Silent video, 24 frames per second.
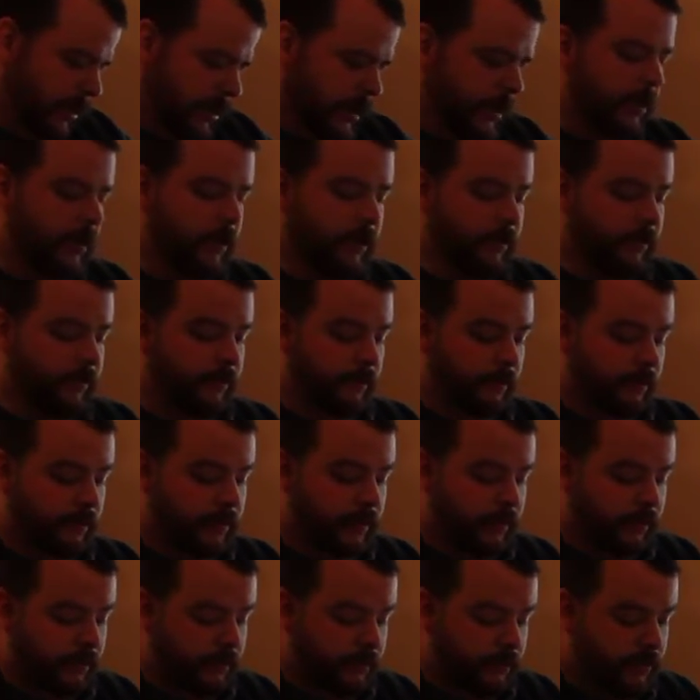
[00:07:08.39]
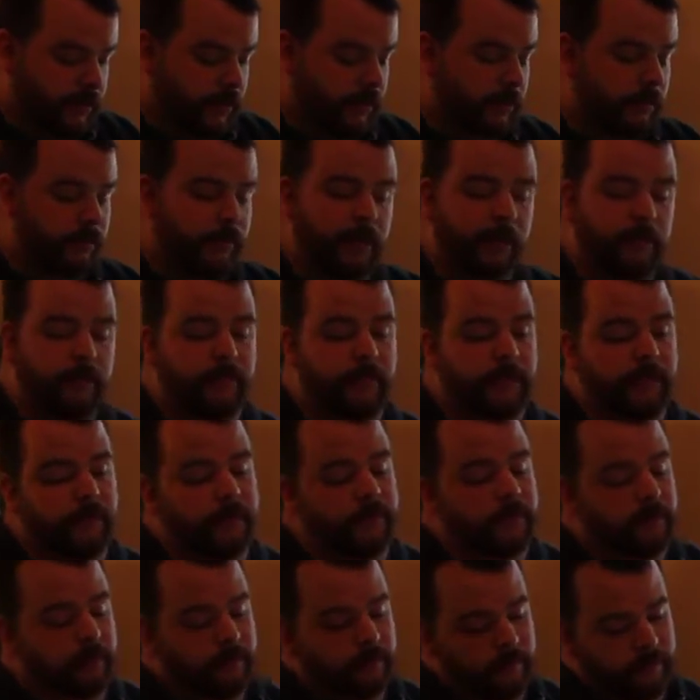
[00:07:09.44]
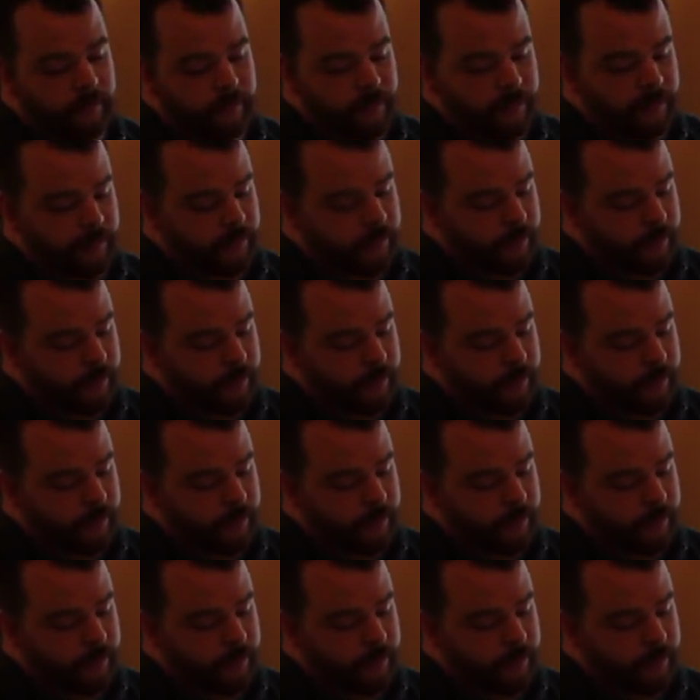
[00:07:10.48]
Yeah, it looks like there's another problem here. So